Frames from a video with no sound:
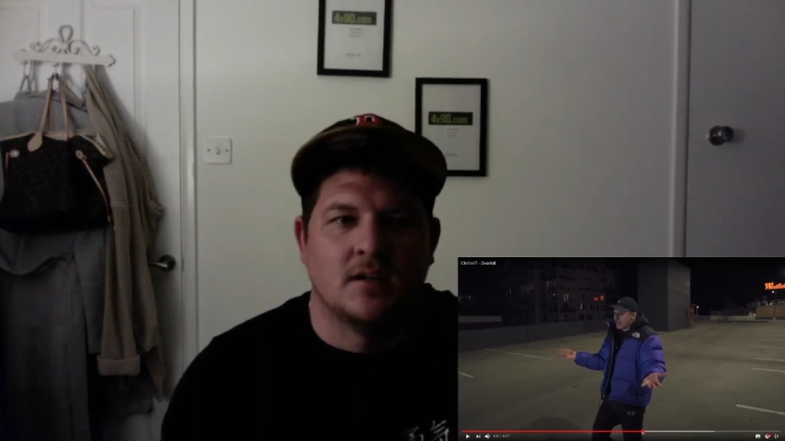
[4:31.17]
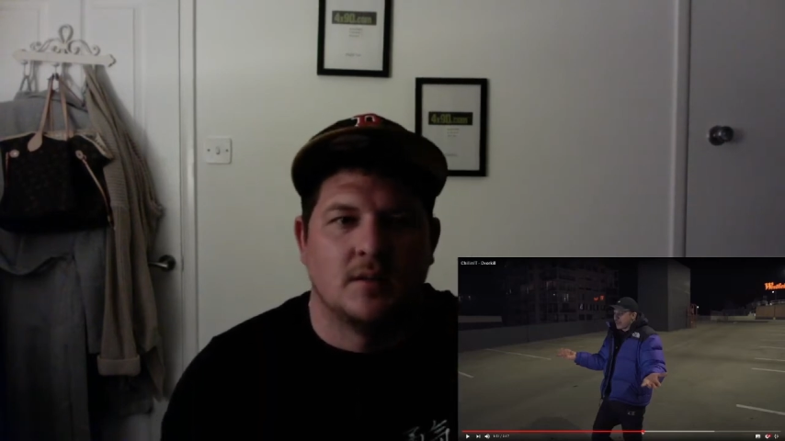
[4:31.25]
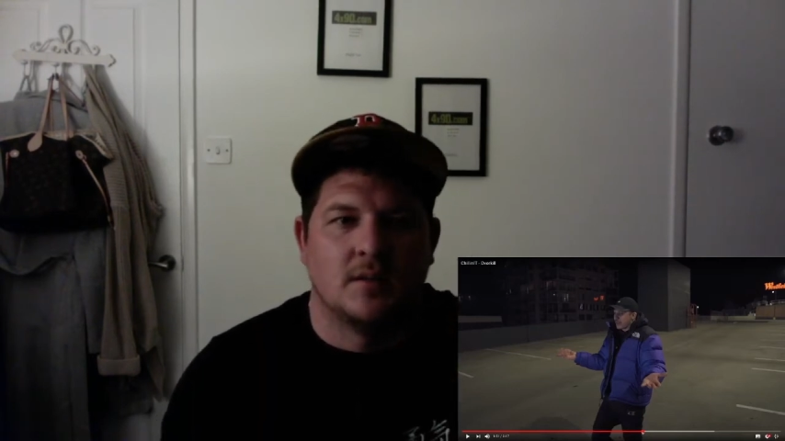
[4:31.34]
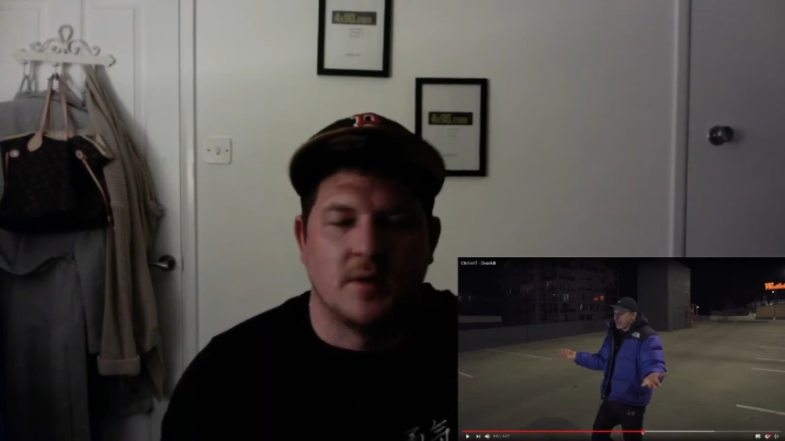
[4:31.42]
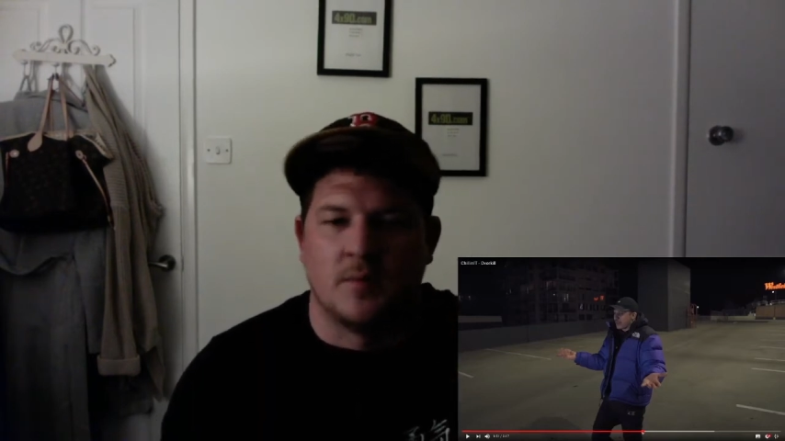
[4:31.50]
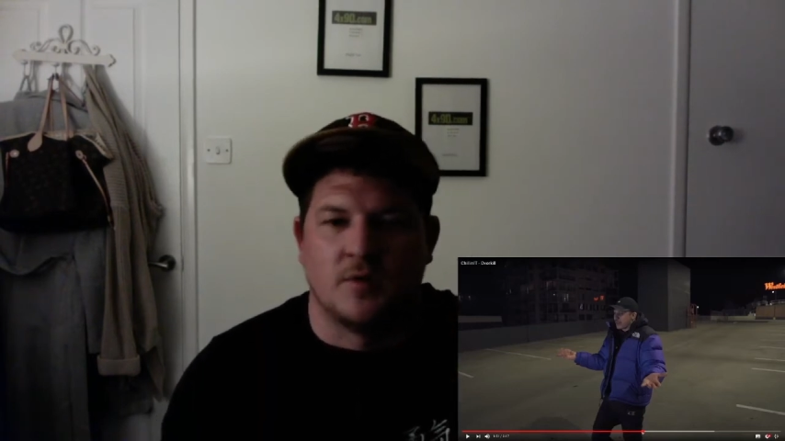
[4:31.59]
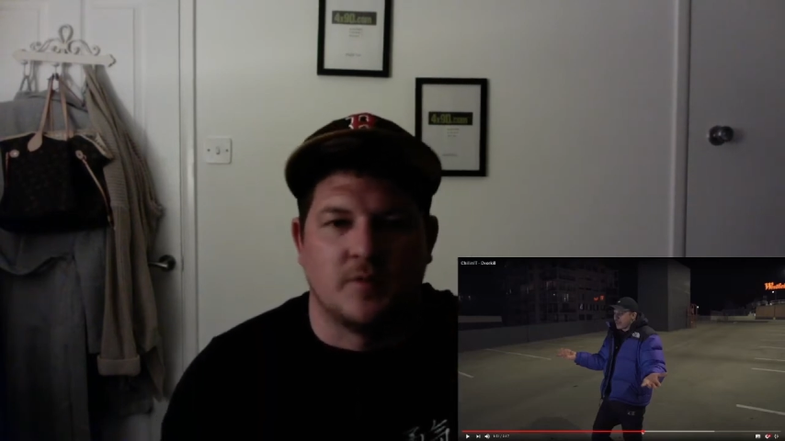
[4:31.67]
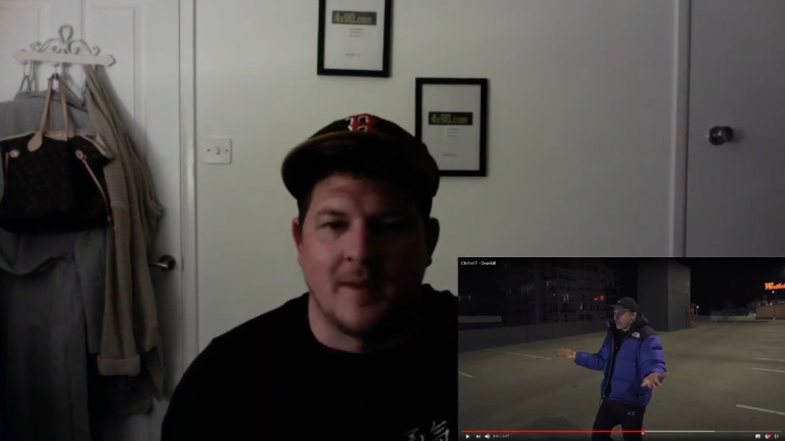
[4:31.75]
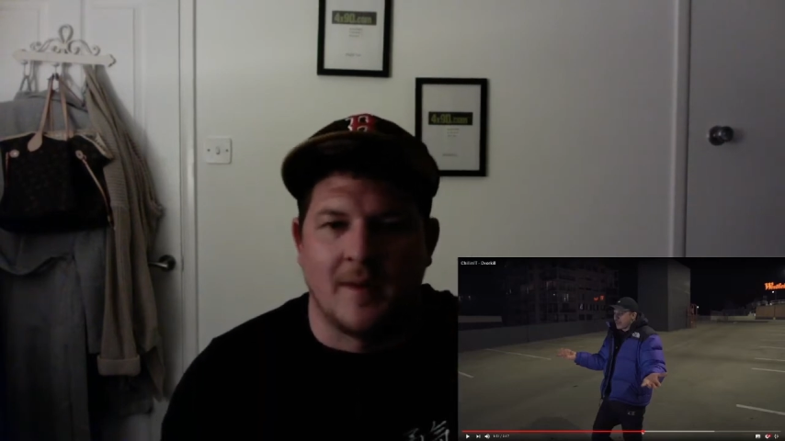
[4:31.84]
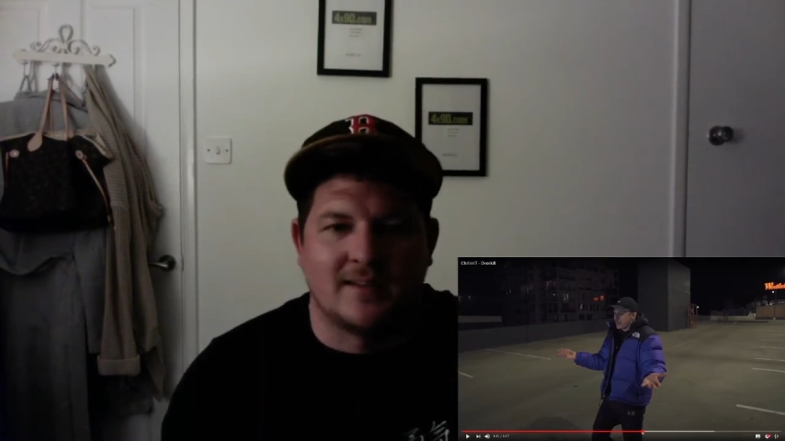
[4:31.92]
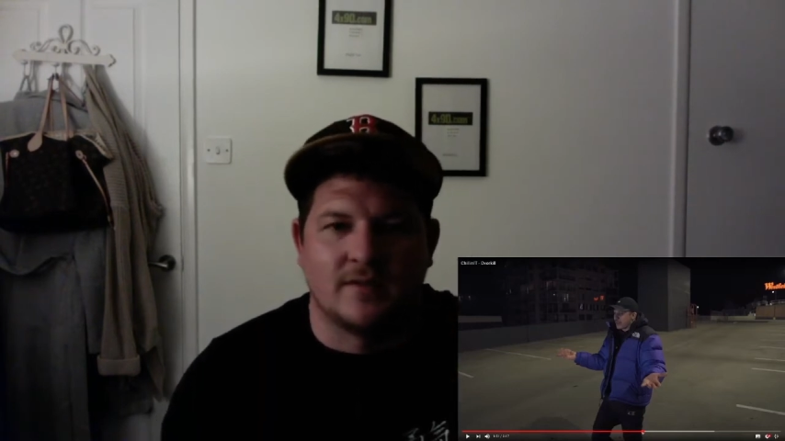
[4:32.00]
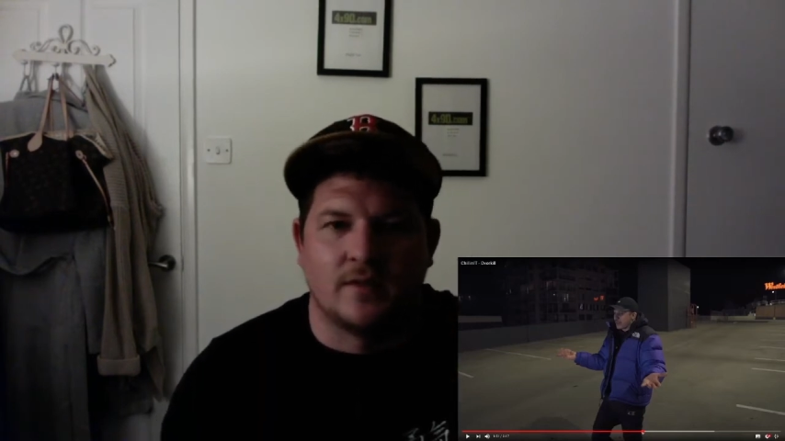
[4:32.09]
but he must be
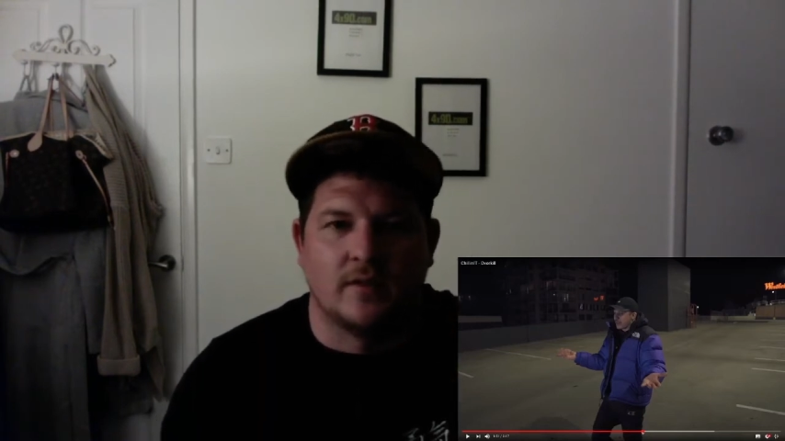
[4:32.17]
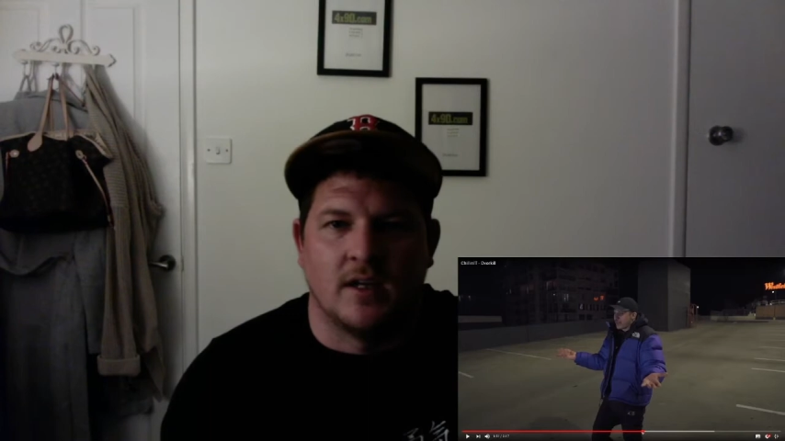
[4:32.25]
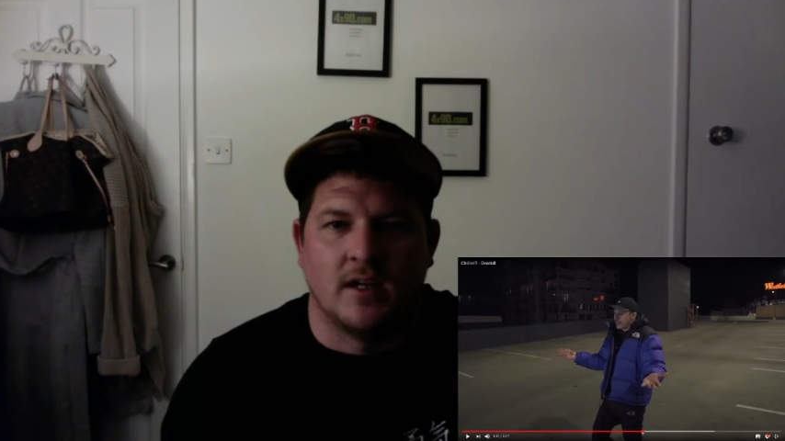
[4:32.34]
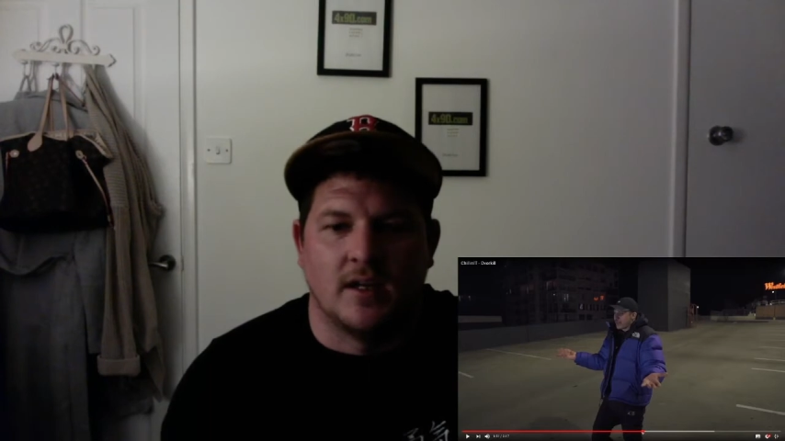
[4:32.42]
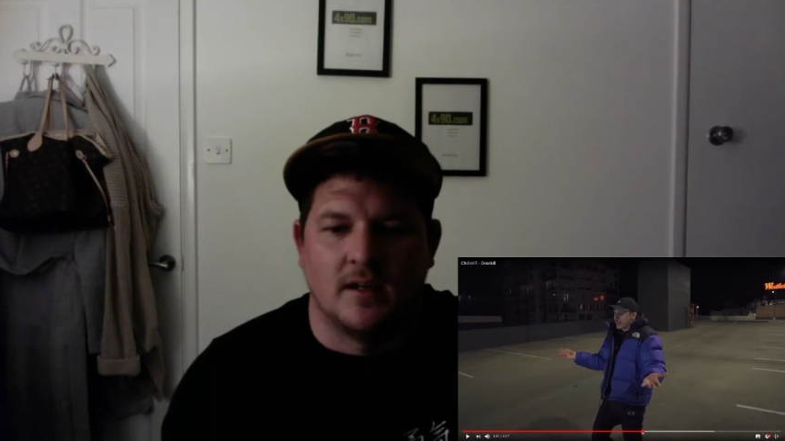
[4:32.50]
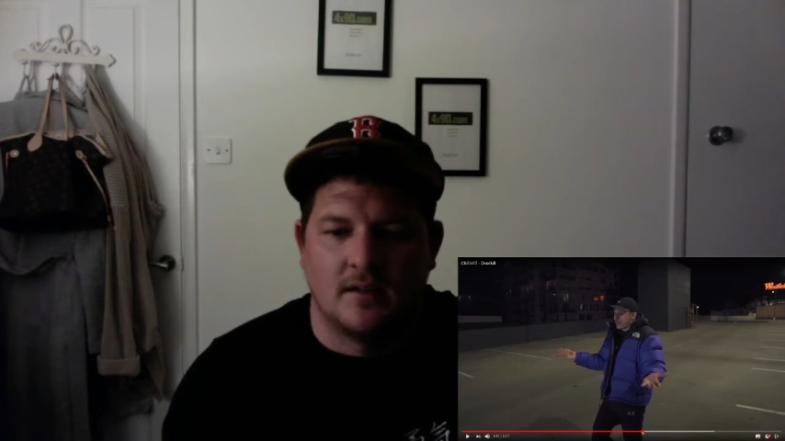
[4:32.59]
massive over there.